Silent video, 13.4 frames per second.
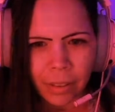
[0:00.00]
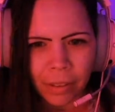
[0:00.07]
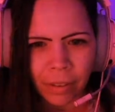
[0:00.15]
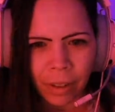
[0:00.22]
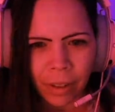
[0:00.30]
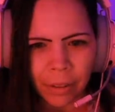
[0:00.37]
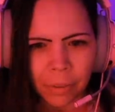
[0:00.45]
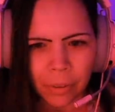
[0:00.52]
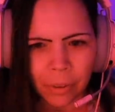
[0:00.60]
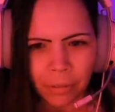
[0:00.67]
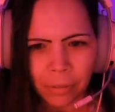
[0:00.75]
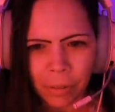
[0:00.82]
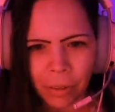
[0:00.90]
Okay, I'll look
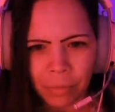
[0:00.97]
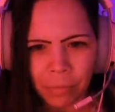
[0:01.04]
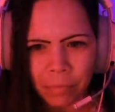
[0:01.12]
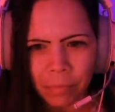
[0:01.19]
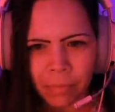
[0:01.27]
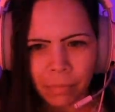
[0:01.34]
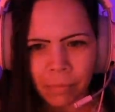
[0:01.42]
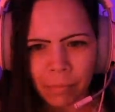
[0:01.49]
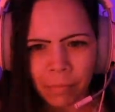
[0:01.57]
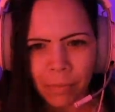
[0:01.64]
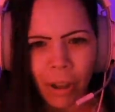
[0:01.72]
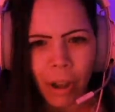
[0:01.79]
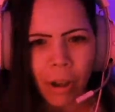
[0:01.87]
for them.
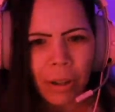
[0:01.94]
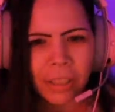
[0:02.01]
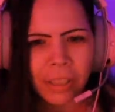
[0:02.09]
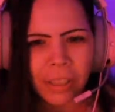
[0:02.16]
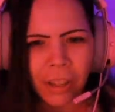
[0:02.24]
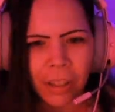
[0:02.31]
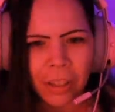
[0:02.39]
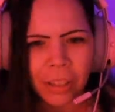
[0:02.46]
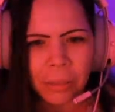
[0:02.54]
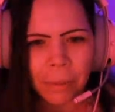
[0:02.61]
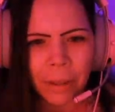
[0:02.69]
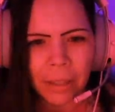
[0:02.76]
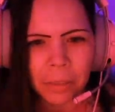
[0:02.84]
Oh, I just saw them. They just
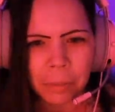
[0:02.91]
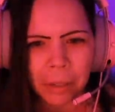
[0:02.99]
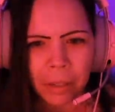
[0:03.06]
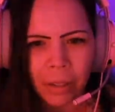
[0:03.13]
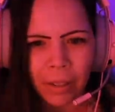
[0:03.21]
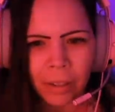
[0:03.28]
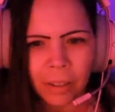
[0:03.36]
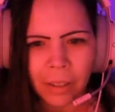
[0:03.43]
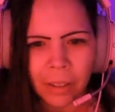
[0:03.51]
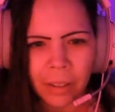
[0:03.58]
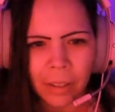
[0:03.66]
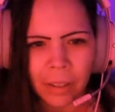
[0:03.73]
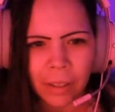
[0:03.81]
passed me.
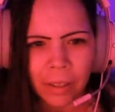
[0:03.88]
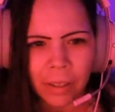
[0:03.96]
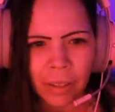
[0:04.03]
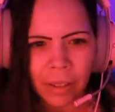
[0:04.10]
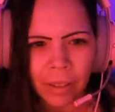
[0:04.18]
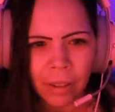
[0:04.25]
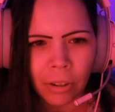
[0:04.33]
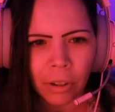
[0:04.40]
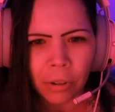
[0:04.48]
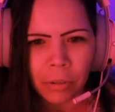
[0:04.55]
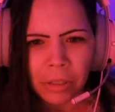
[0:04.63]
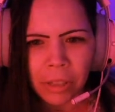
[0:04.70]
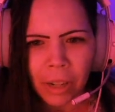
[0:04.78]
Oh no, it
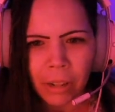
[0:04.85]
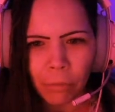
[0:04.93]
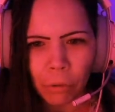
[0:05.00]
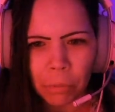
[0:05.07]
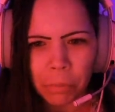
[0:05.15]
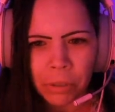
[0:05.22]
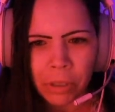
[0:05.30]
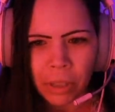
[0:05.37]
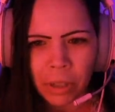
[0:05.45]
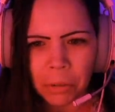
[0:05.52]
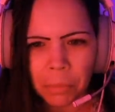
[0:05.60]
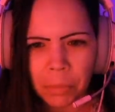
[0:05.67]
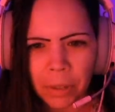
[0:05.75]
was 94%,
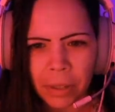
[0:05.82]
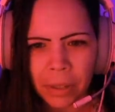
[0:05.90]
never mind.